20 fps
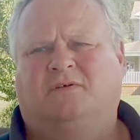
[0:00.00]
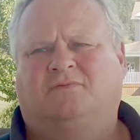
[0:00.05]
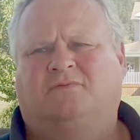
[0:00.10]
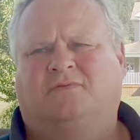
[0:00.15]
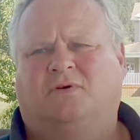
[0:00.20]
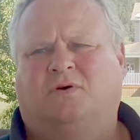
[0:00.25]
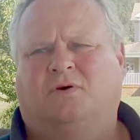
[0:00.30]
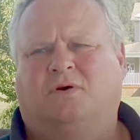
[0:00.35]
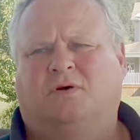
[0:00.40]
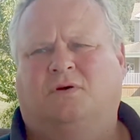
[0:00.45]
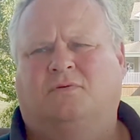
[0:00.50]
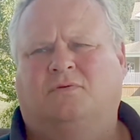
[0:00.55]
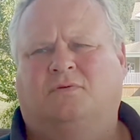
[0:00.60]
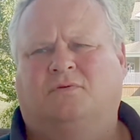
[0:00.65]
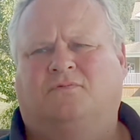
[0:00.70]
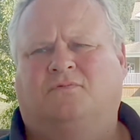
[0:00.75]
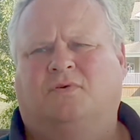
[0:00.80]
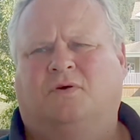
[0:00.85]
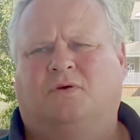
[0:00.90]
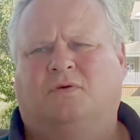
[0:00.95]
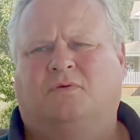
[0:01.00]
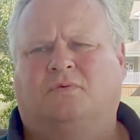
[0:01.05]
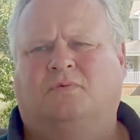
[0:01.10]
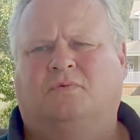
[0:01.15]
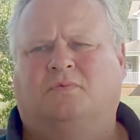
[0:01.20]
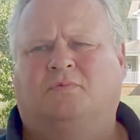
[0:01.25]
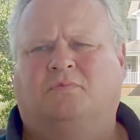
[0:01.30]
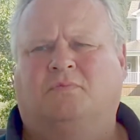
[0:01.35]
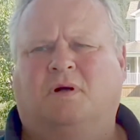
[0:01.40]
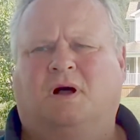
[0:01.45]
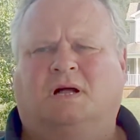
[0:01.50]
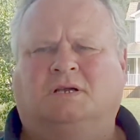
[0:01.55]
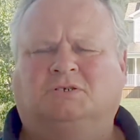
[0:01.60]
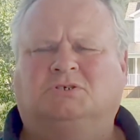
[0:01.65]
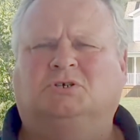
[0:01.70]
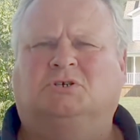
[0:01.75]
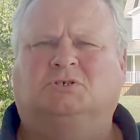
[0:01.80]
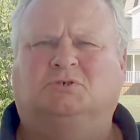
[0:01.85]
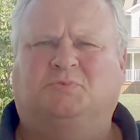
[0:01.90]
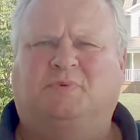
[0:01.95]
for
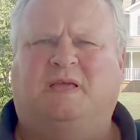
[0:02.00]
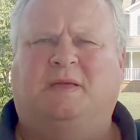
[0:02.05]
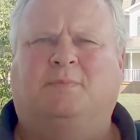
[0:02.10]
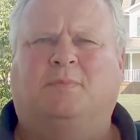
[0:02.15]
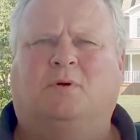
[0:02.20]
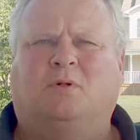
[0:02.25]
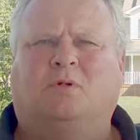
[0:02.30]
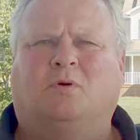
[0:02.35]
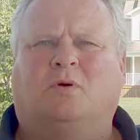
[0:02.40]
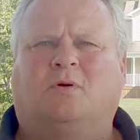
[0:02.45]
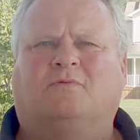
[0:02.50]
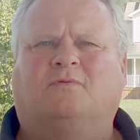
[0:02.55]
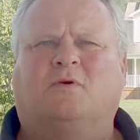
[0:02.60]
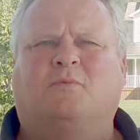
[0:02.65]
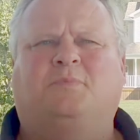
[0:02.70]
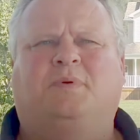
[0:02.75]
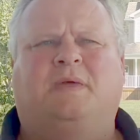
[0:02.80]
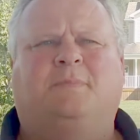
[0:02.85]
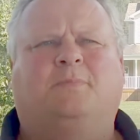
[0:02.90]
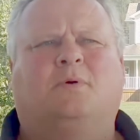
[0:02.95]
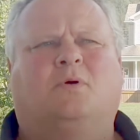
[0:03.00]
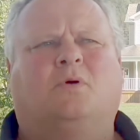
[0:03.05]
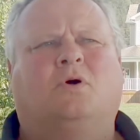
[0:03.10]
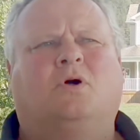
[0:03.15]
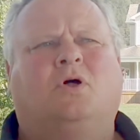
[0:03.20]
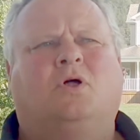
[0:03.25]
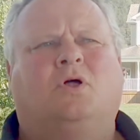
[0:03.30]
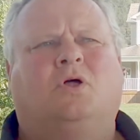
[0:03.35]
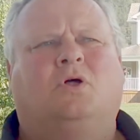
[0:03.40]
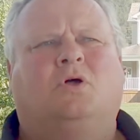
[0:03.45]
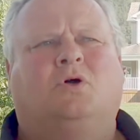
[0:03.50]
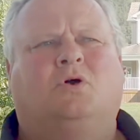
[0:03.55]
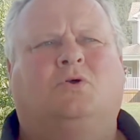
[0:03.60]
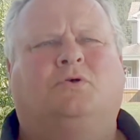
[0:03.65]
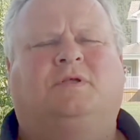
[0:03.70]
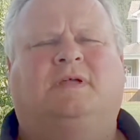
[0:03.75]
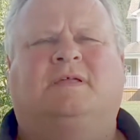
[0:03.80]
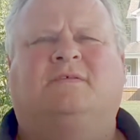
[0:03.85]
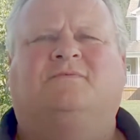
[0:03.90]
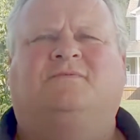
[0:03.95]
unchurched people, or for people
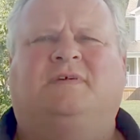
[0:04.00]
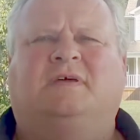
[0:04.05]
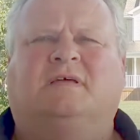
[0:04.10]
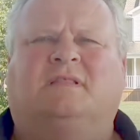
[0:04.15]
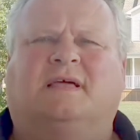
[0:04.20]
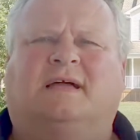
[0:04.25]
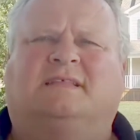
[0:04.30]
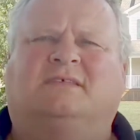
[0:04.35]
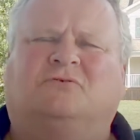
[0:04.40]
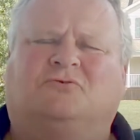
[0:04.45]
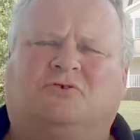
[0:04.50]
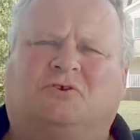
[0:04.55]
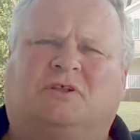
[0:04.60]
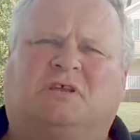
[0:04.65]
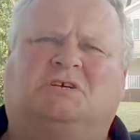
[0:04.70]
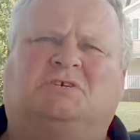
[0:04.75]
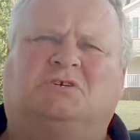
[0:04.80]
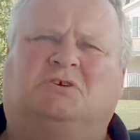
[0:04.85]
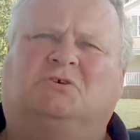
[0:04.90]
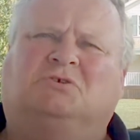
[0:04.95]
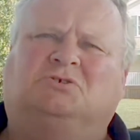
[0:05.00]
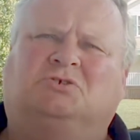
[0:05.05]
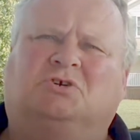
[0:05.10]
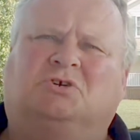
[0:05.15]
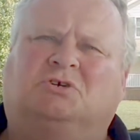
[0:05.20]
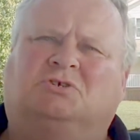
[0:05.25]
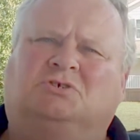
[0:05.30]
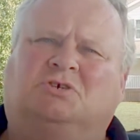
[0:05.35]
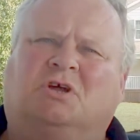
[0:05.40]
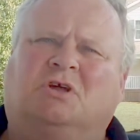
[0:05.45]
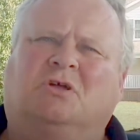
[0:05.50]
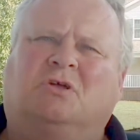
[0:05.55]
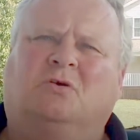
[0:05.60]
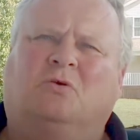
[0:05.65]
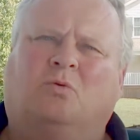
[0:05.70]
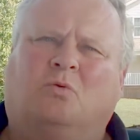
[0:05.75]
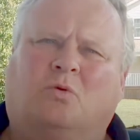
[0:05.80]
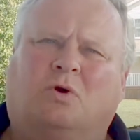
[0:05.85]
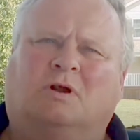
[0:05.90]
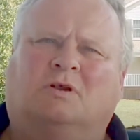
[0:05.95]
who didn't feel like the traditional church
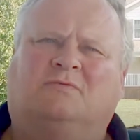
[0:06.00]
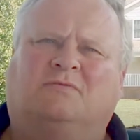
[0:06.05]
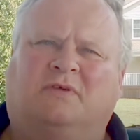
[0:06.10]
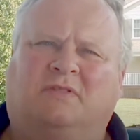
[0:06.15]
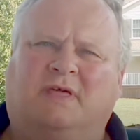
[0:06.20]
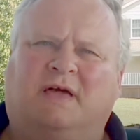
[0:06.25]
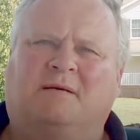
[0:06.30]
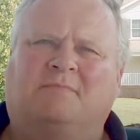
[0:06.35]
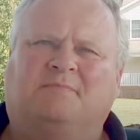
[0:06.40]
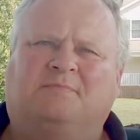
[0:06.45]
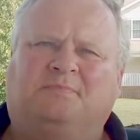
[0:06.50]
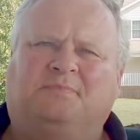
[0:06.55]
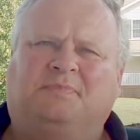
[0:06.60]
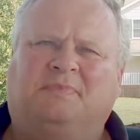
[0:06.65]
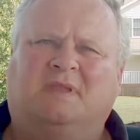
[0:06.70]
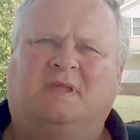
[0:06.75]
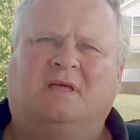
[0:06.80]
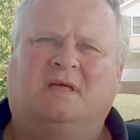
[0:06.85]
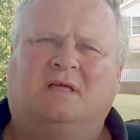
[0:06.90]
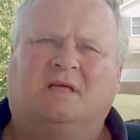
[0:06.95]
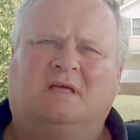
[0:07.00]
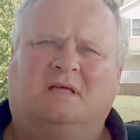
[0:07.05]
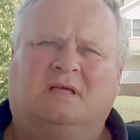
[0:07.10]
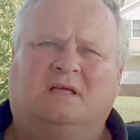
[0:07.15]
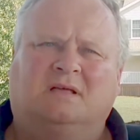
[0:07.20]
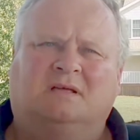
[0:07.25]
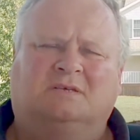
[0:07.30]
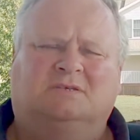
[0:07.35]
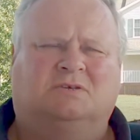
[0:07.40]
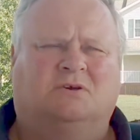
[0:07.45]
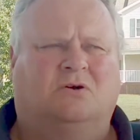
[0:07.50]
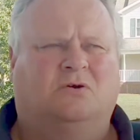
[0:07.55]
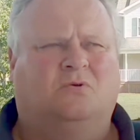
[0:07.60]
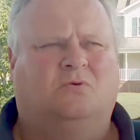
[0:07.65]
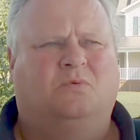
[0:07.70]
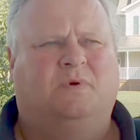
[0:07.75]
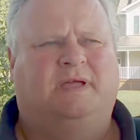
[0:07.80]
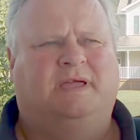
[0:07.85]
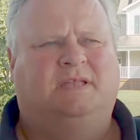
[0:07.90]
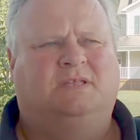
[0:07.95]
worked for them. So
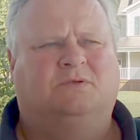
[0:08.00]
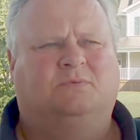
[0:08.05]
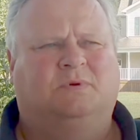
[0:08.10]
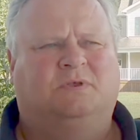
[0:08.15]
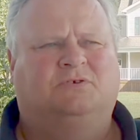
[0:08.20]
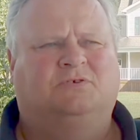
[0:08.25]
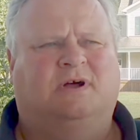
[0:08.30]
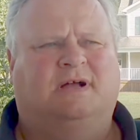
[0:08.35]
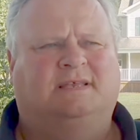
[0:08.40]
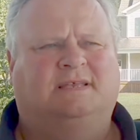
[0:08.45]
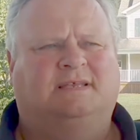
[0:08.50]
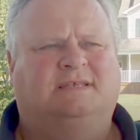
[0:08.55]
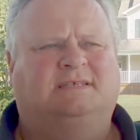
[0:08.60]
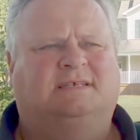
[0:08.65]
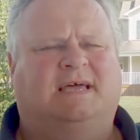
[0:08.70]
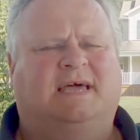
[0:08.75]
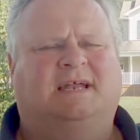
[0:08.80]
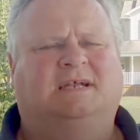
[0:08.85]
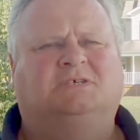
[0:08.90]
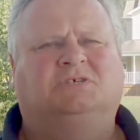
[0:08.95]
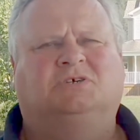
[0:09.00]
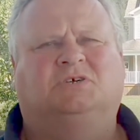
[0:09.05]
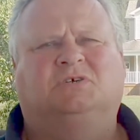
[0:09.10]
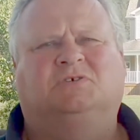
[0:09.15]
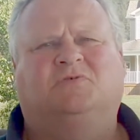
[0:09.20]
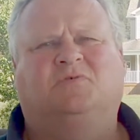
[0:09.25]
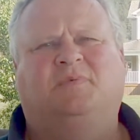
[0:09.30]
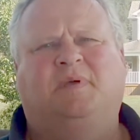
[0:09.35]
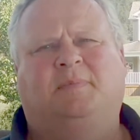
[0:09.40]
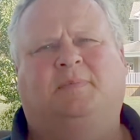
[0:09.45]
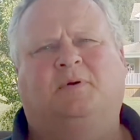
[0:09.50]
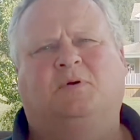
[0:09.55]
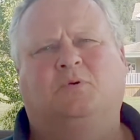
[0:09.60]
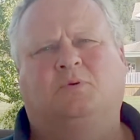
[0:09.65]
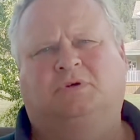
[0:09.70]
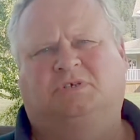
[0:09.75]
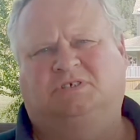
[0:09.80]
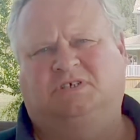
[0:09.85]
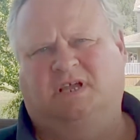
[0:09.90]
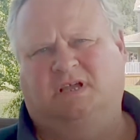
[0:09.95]
we tried to design a church for people who
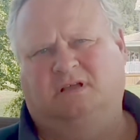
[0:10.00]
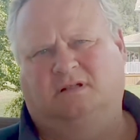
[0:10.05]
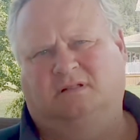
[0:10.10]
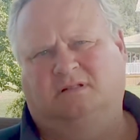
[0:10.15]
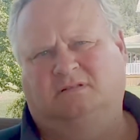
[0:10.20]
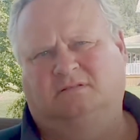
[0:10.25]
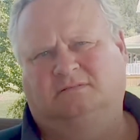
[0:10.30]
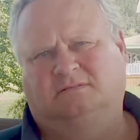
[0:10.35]
were single.